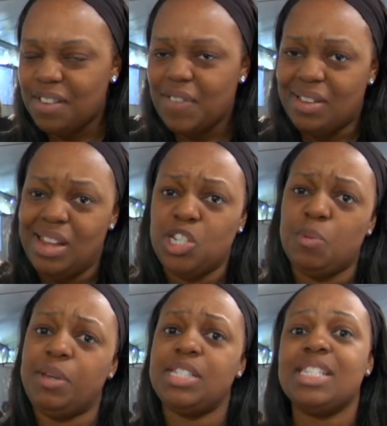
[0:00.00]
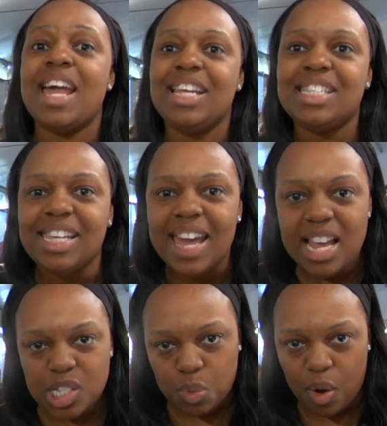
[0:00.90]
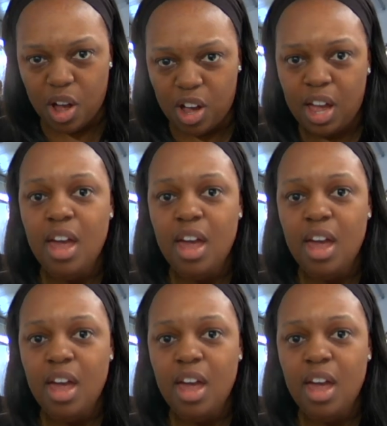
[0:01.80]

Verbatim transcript: foundation because it takes the guesswork